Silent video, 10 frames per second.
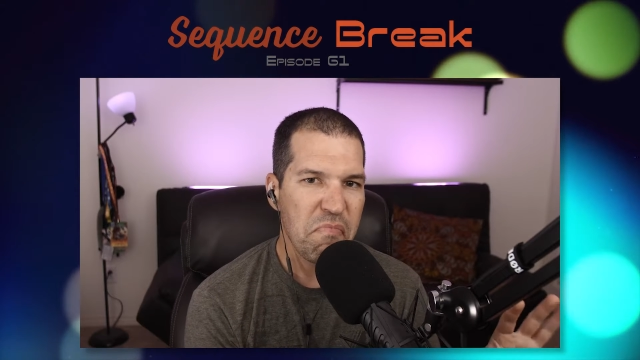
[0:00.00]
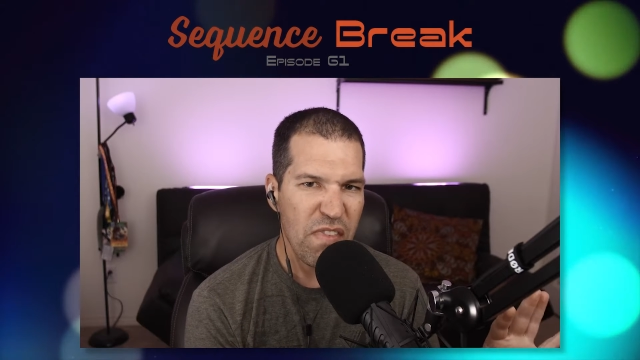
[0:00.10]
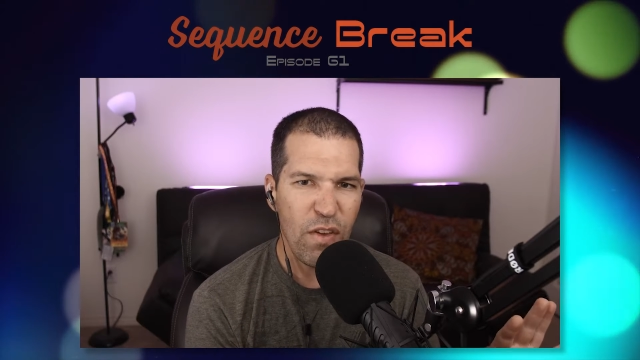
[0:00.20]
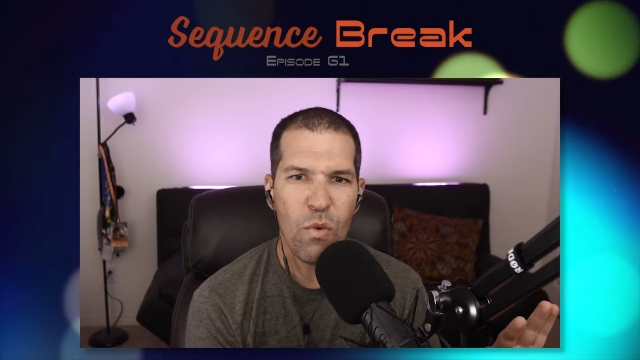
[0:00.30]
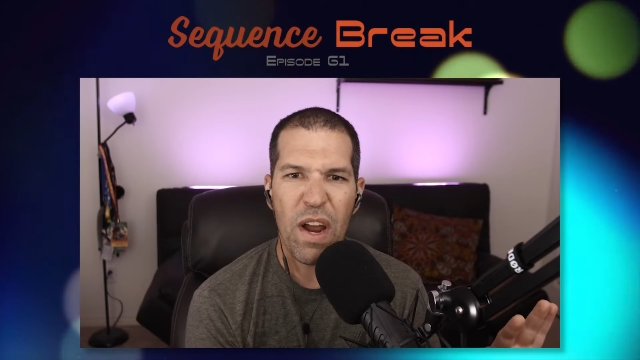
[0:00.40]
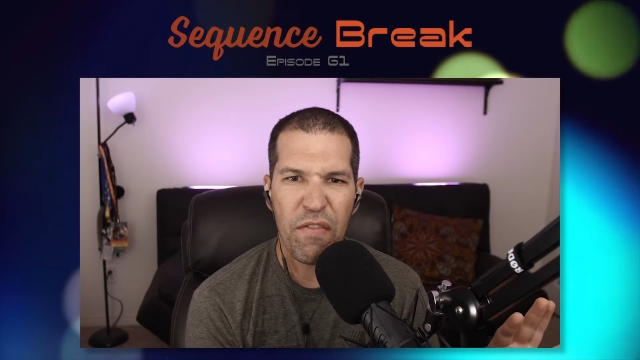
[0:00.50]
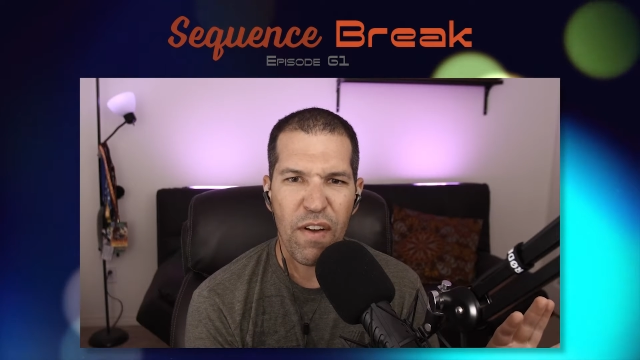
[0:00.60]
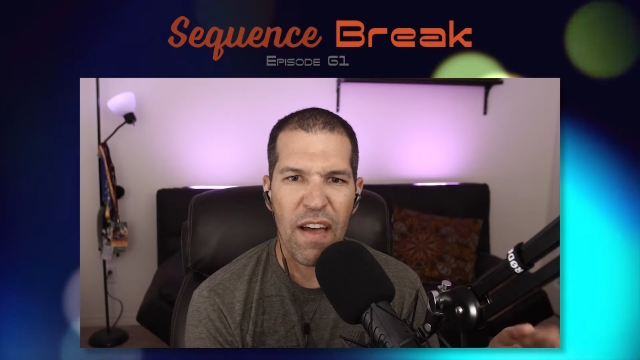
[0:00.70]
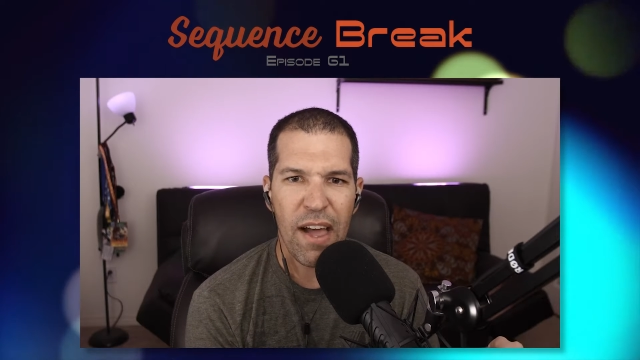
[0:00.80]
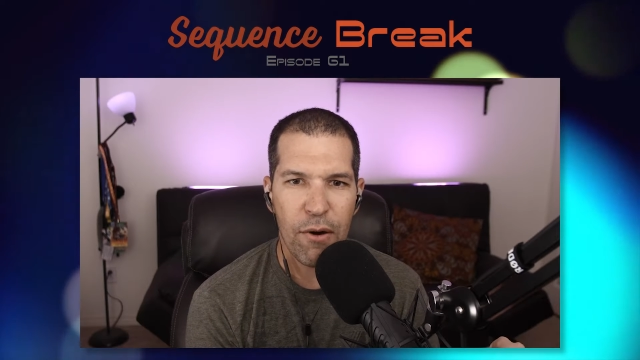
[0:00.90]
if you wait
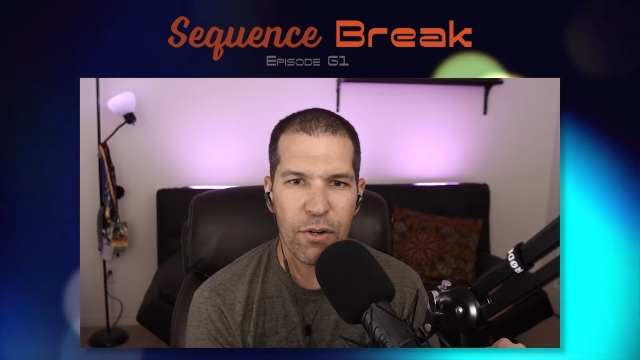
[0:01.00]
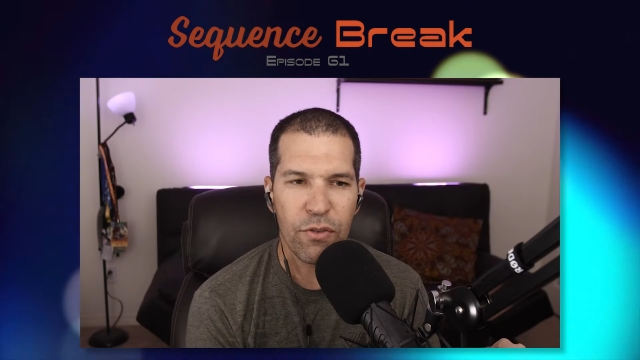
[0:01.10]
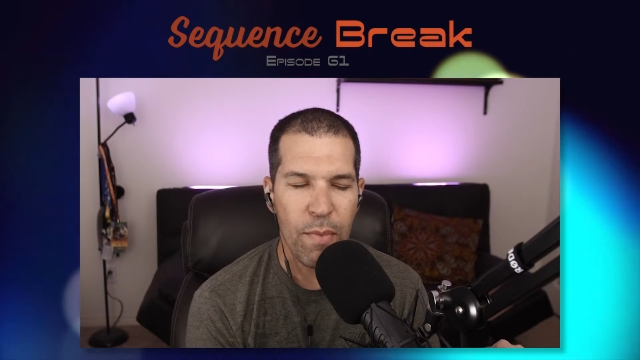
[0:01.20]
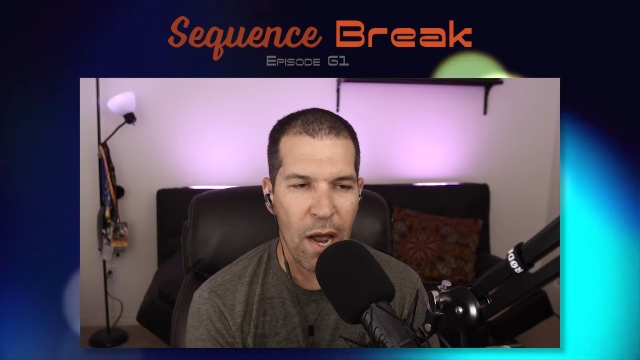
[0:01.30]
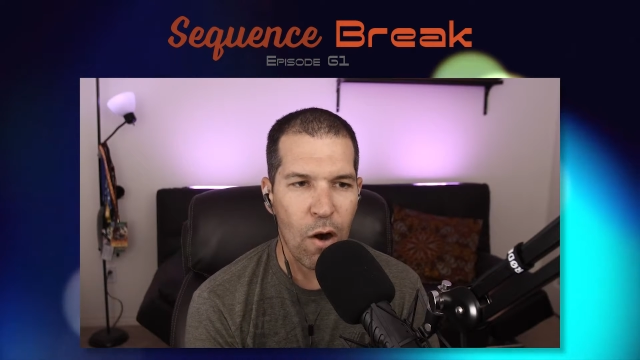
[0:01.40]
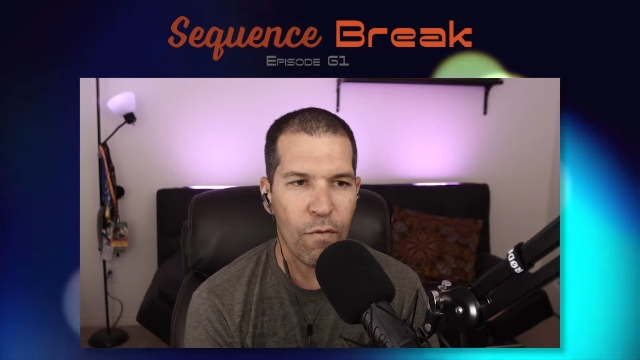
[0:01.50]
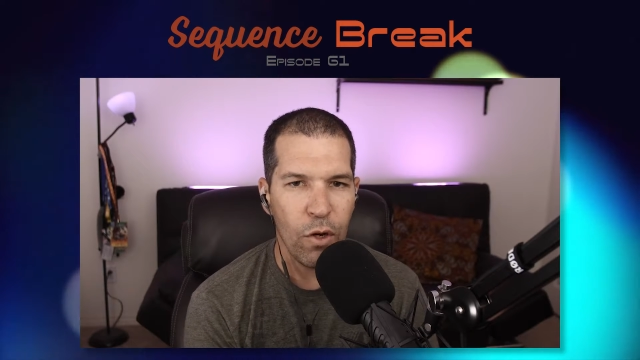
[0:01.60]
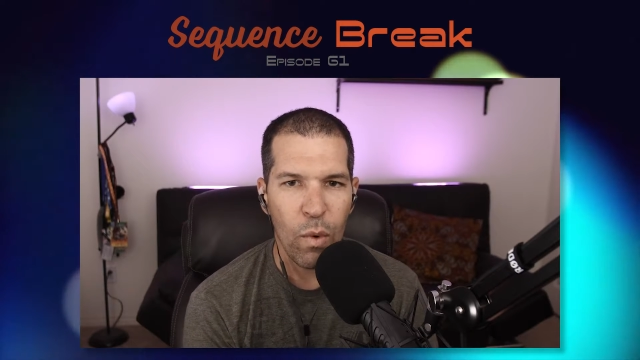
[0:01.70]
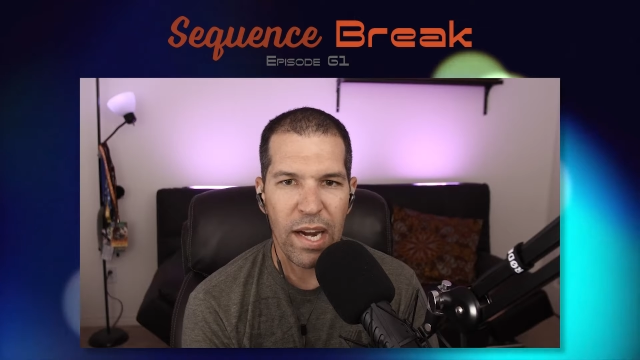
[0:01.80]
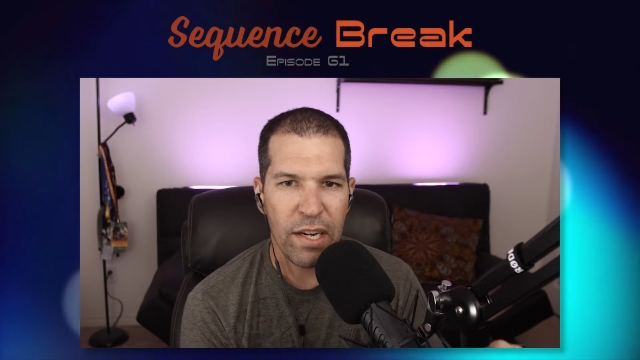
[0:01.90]
5 hours from now, or if
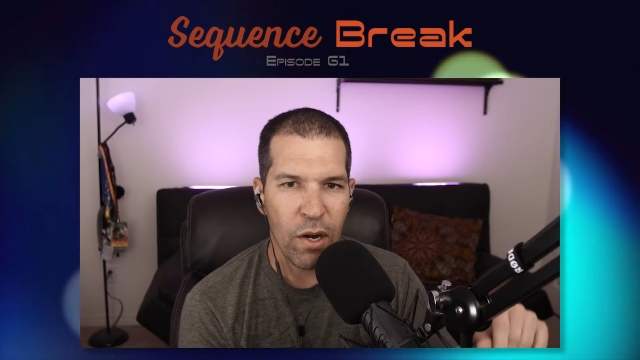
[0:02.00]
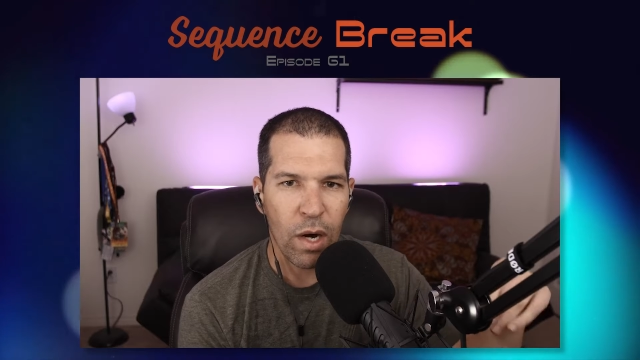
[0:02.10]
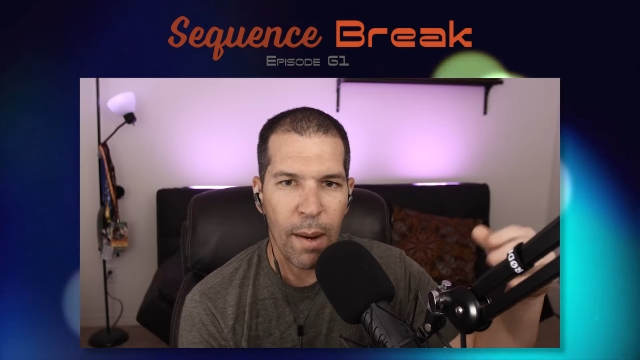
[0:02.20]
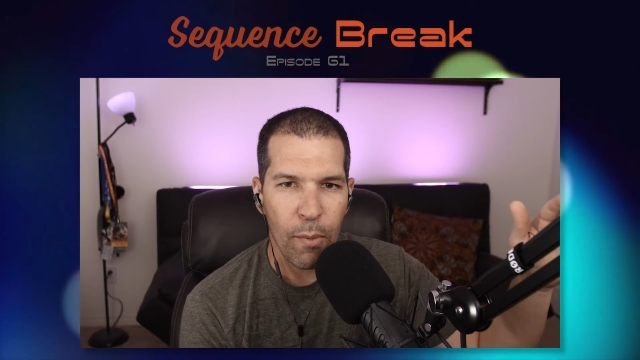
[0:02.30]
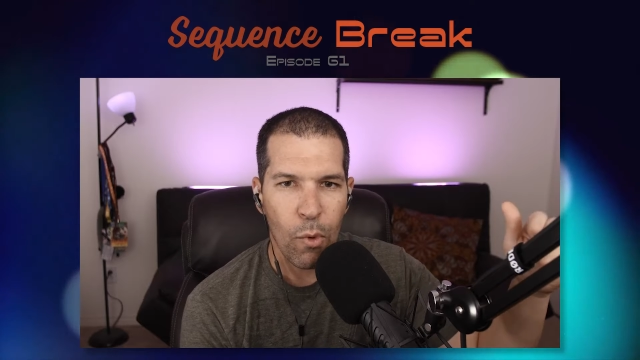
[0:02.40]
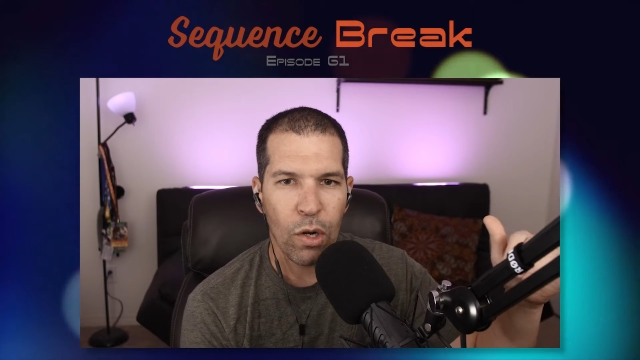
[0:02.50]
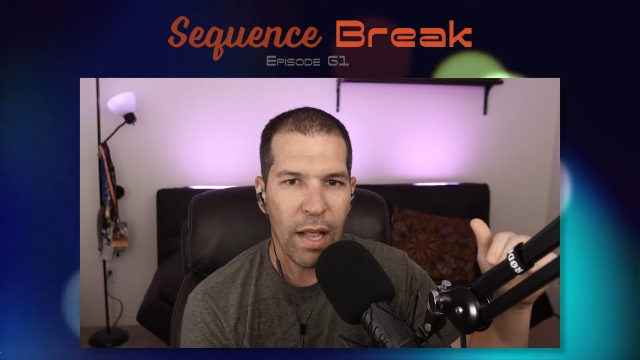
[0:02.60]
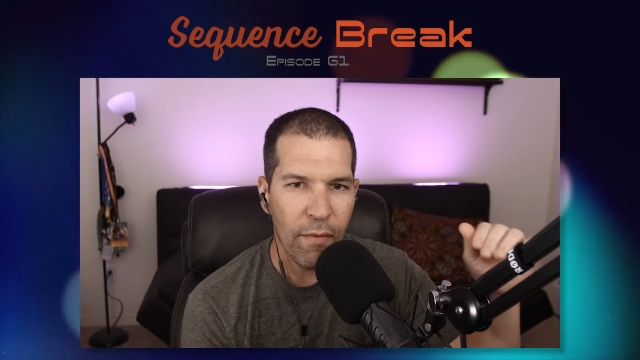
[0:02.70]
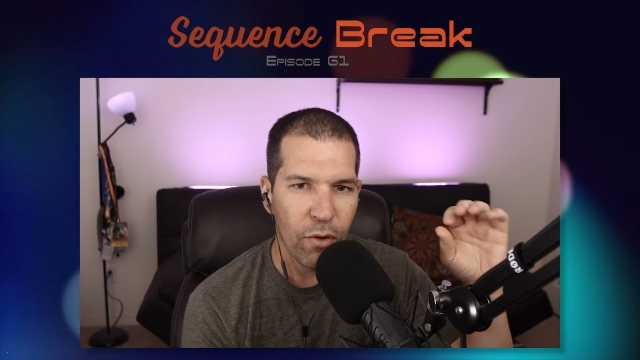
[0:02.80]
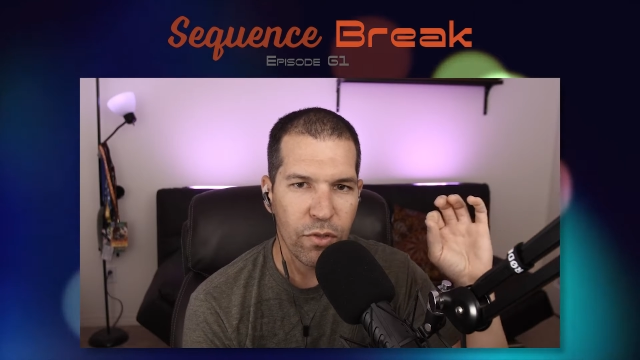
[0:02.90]
you wait, a couple more
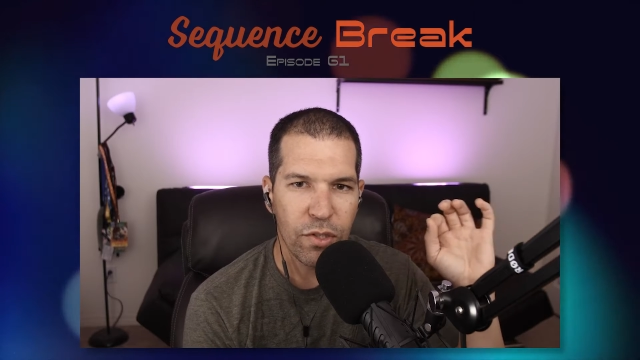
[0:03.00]
levels,